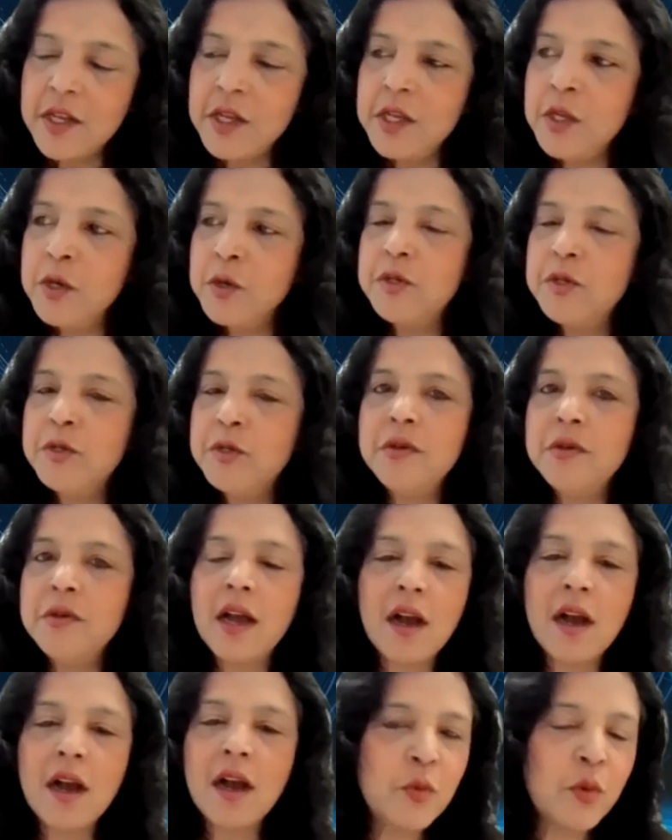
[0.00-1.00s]
you do
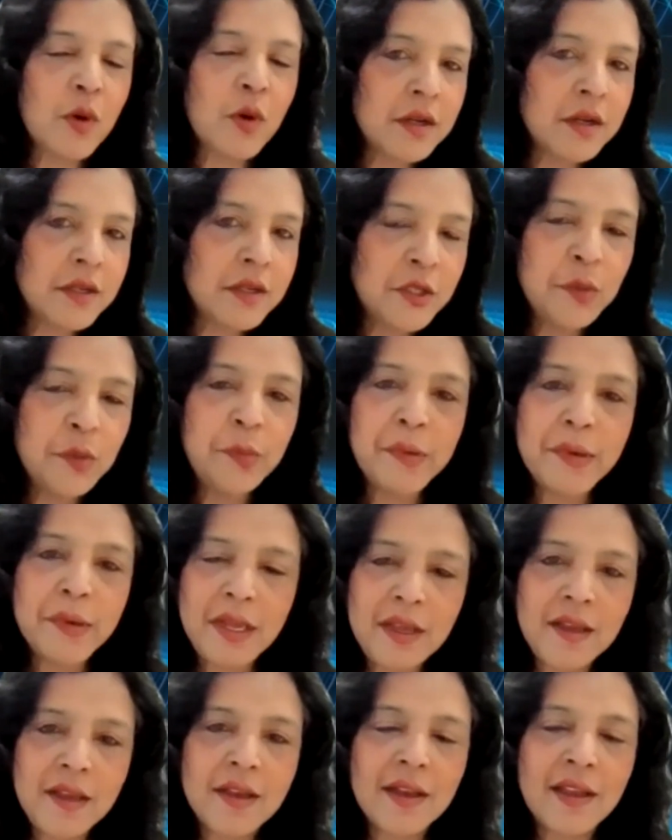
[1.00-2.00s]
not want to
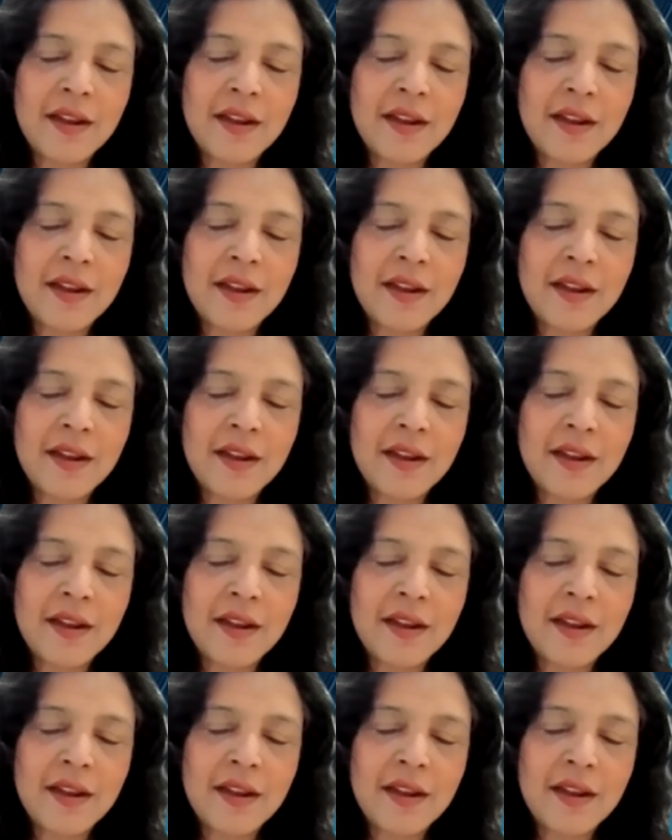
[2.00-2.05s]
bring